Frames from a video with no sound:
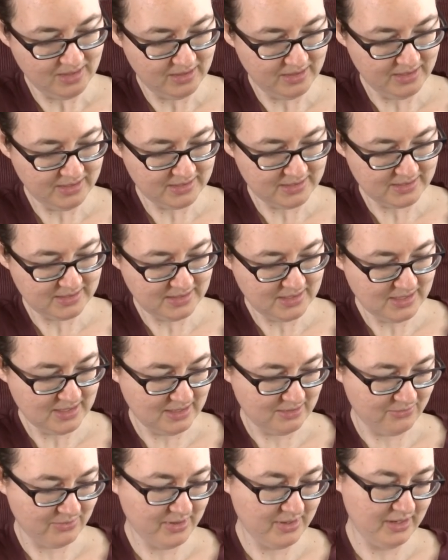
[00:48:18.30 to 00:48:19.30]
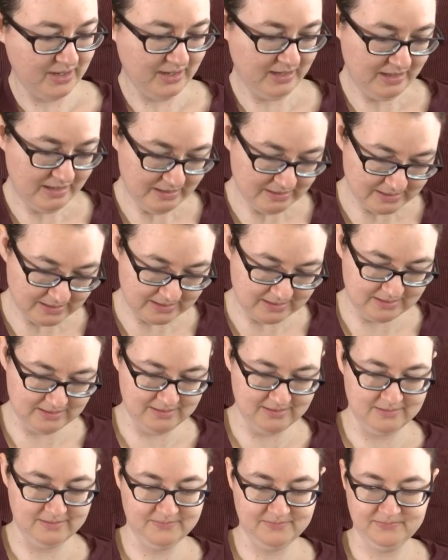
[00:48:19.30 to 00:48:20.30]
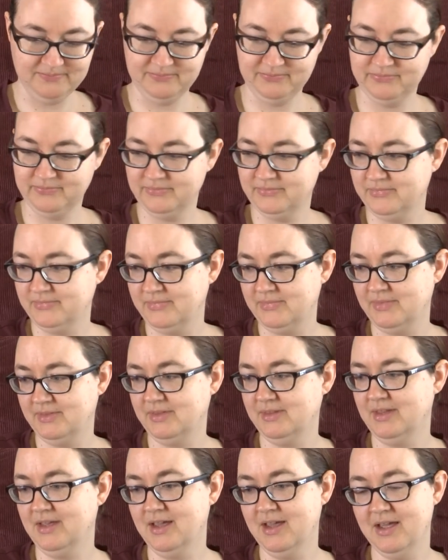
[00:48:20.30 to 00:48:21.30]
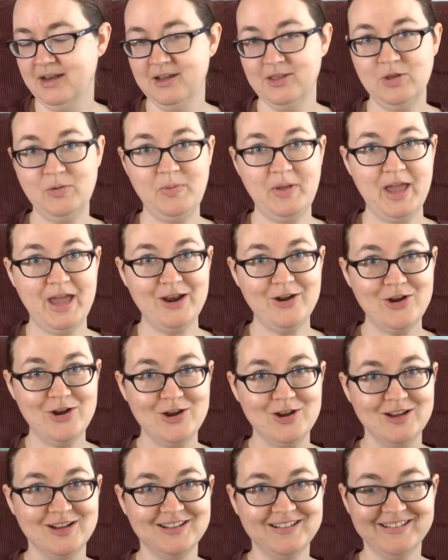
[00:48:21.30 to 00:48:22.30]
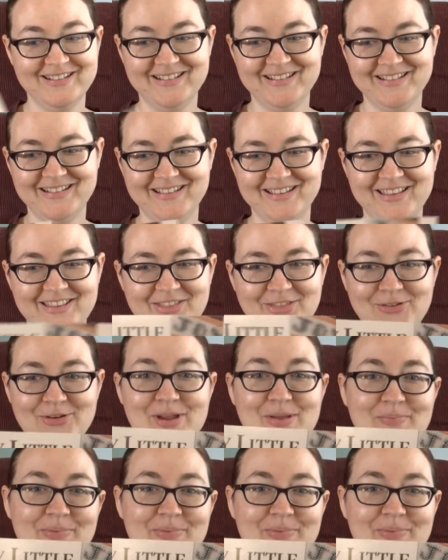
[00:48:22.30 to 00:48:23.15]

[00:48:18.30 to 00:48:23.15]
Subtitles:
Let's see, what else? Another pattern. Three